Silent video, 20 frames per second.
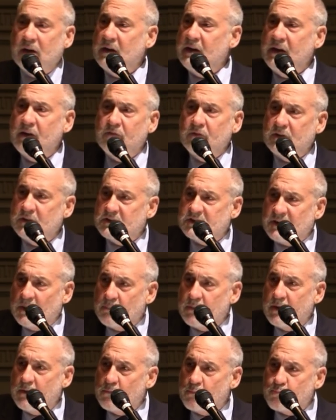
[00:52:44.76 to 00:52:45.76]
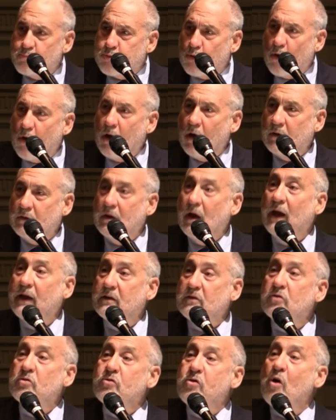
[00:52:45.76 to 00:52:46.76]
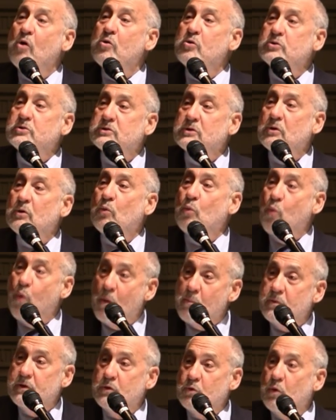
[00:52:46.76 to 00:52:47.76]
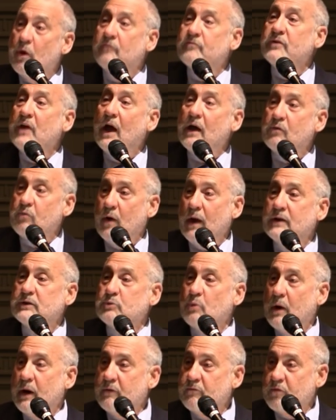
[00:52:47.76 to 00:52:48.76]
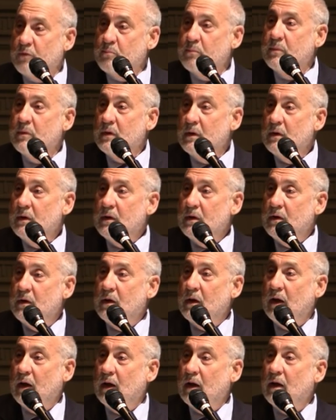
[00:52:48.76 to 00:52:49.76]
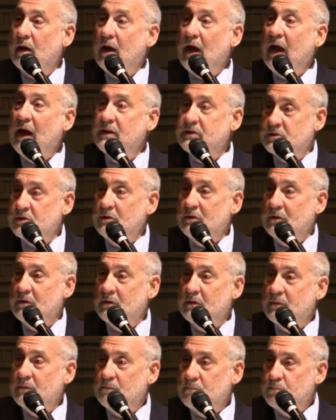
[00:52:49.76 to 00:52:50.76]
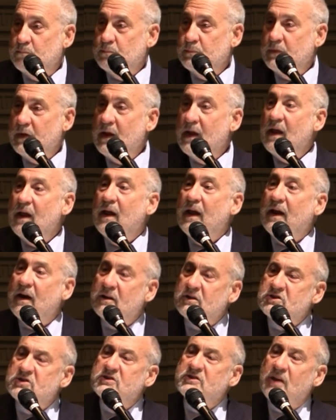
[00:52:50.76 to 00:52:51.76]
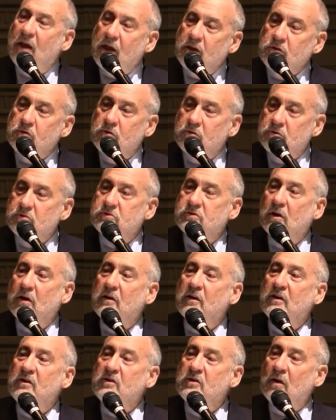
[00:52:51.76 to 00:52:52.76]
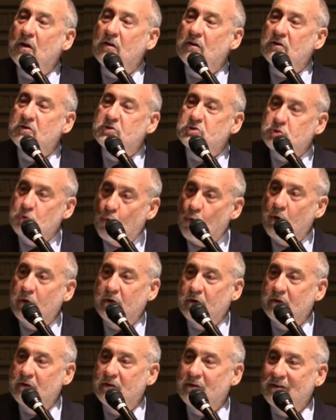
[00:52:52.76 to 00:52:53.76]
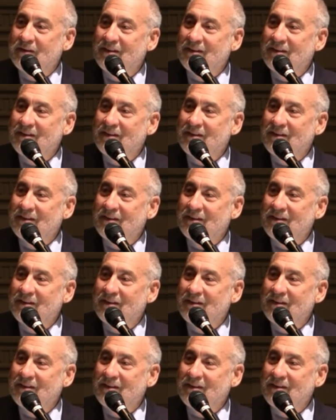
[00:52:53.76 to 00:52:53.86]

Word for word: Even something broad like those women who have not graduated from uh, high school. And it's 10 years shorter